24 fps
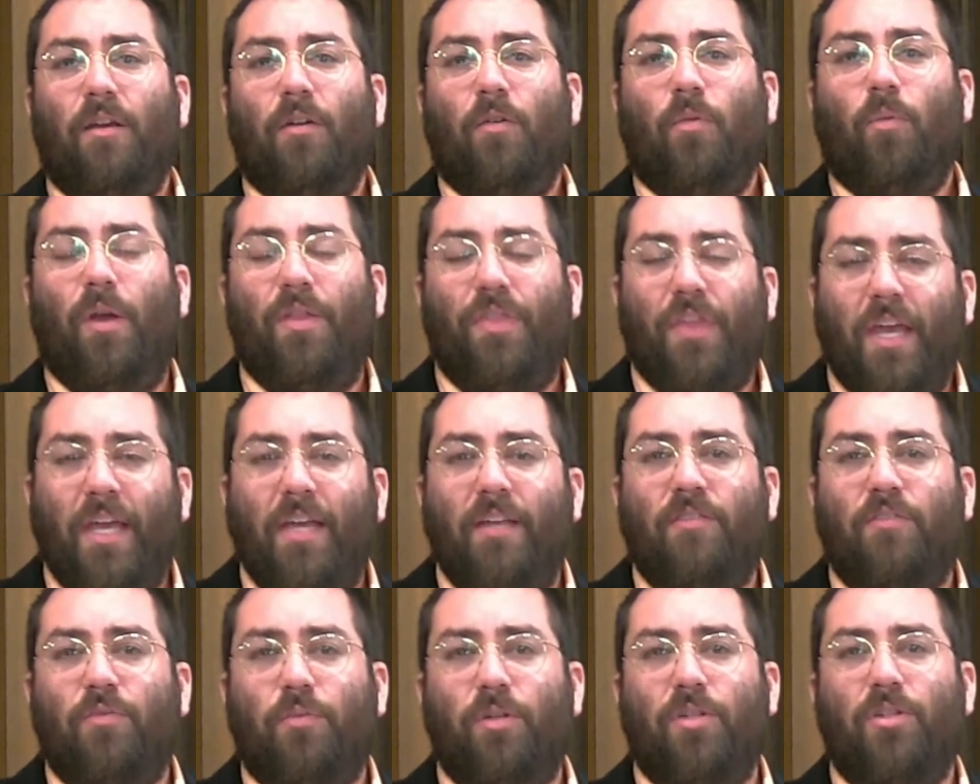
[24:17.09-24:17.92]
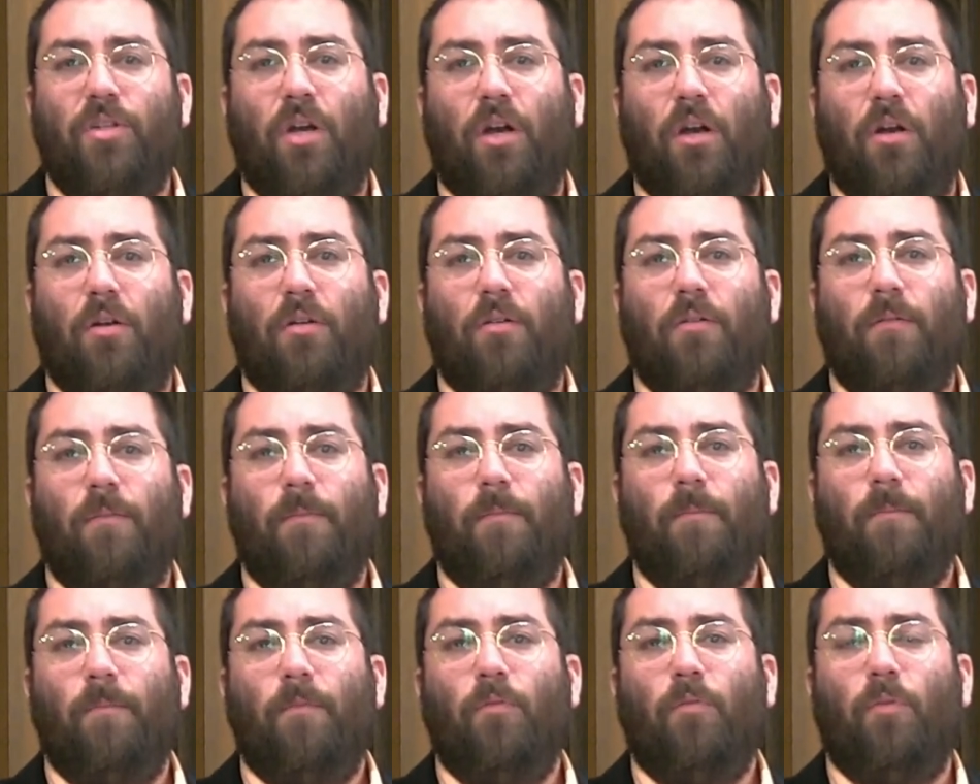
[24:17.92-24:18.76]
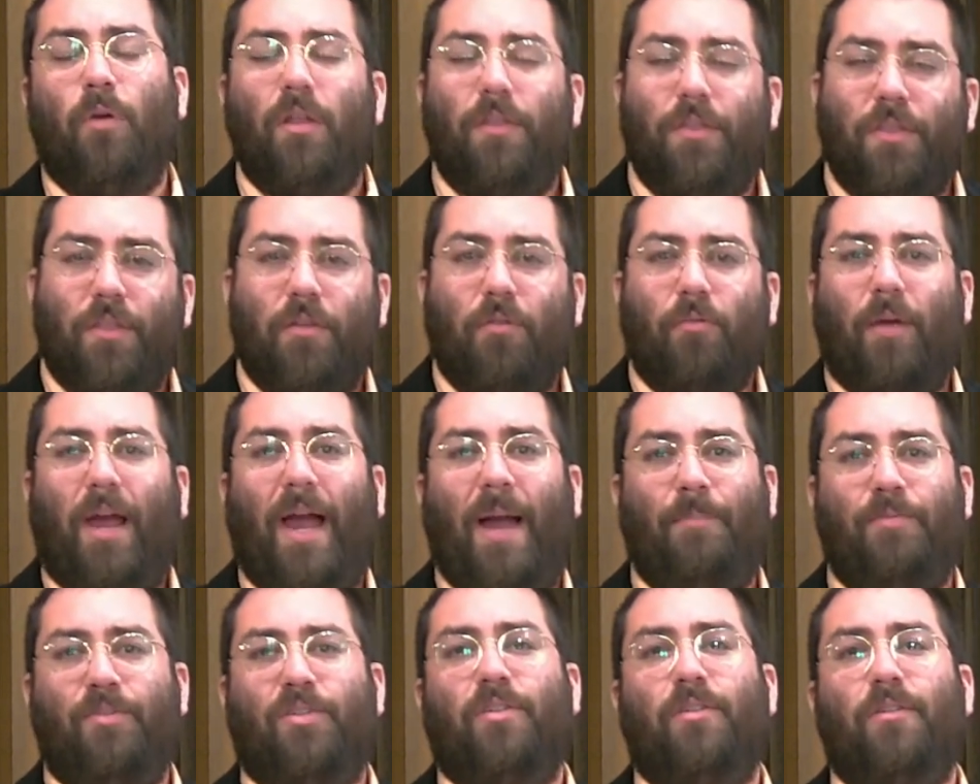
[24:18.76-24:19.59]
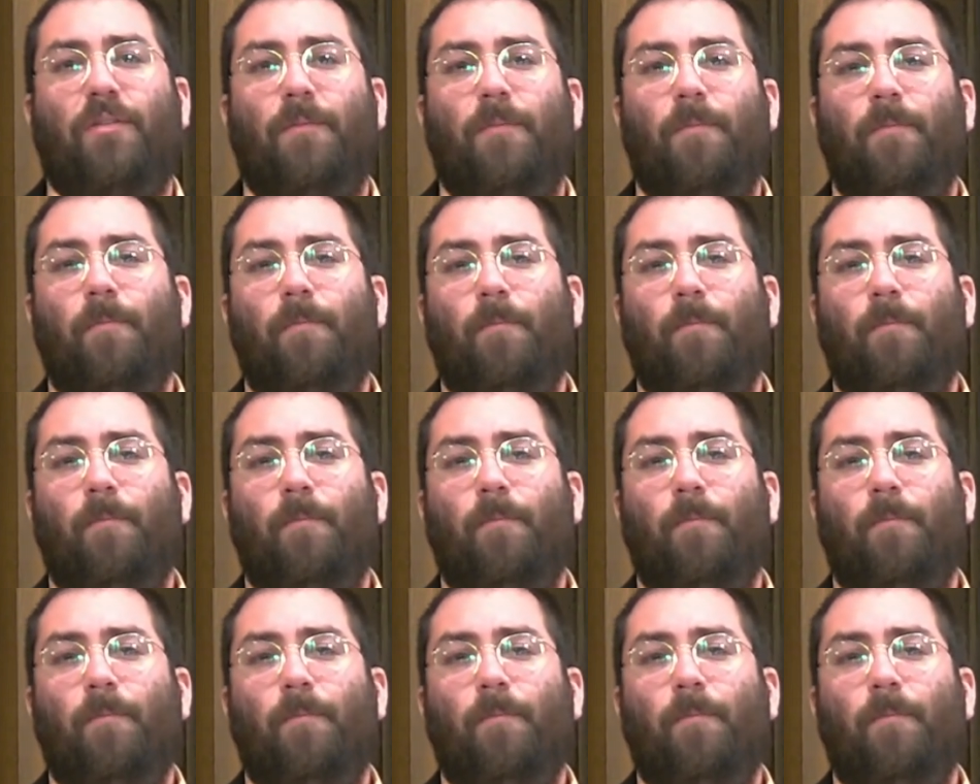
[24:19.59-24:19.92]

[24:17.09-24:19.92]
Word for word: with his return, with the rapture,